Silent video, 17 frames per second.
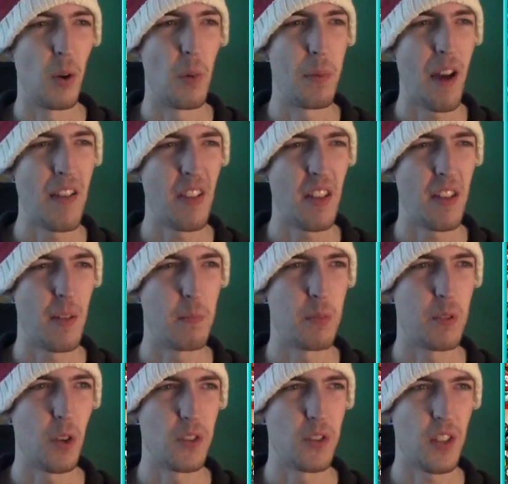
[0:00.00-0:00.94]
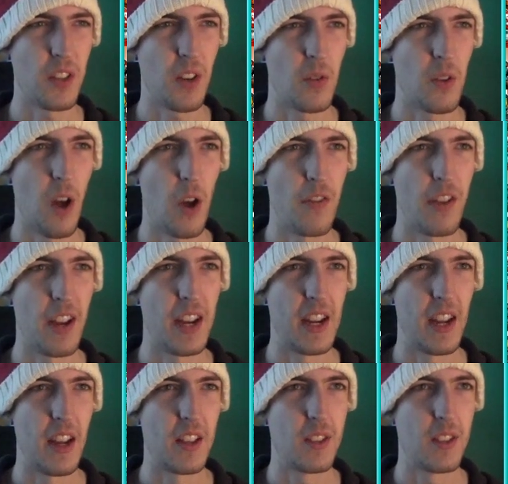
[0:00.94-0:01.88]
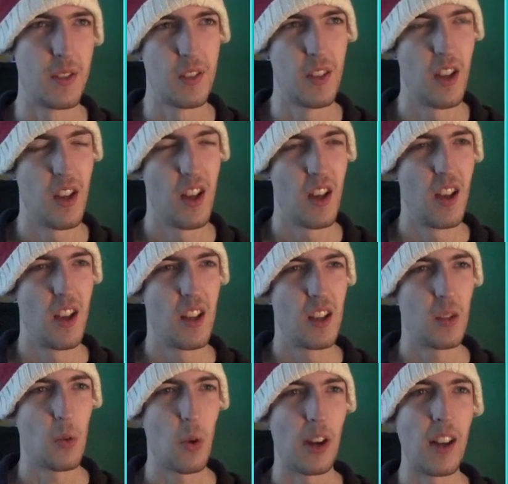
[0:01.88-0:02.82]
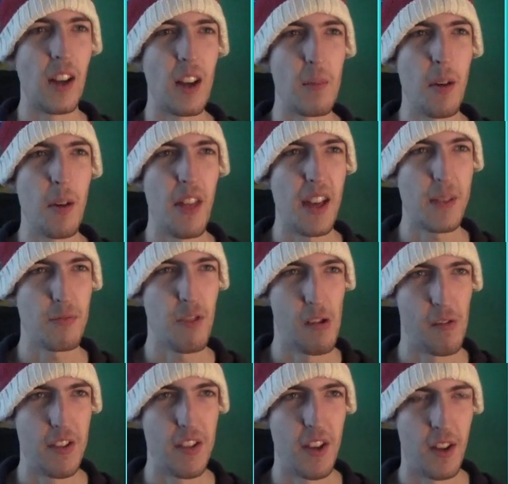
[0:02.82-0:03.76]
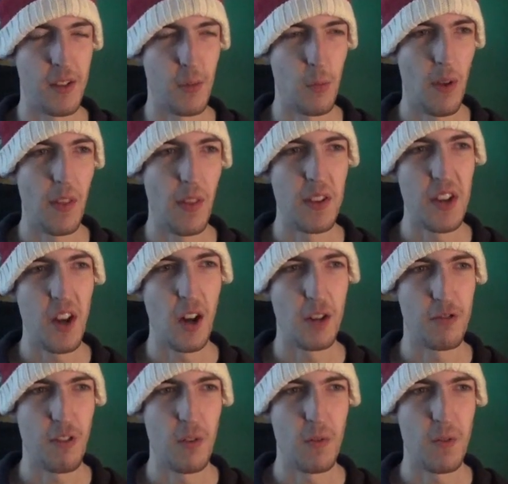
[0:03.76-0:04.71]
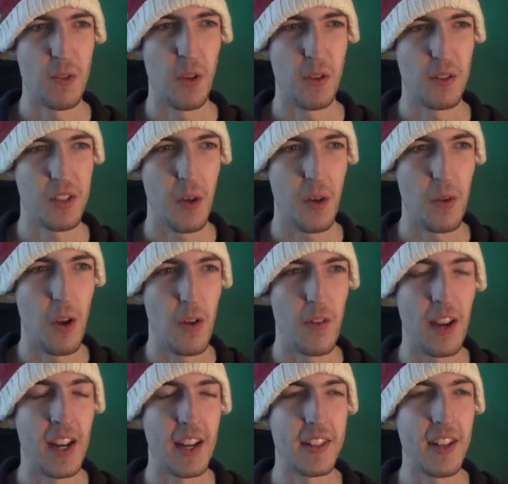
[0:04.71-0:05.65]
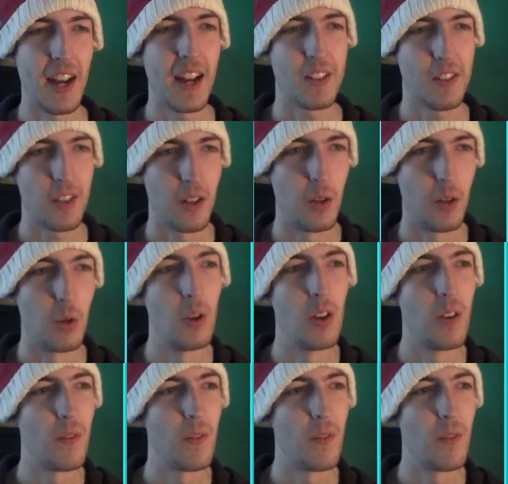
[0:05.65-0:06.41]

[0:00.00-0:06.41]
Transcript: Apparently the shots don't overheat as quickly, but that's pretty redundant when the dart drone shots don't overheat at all.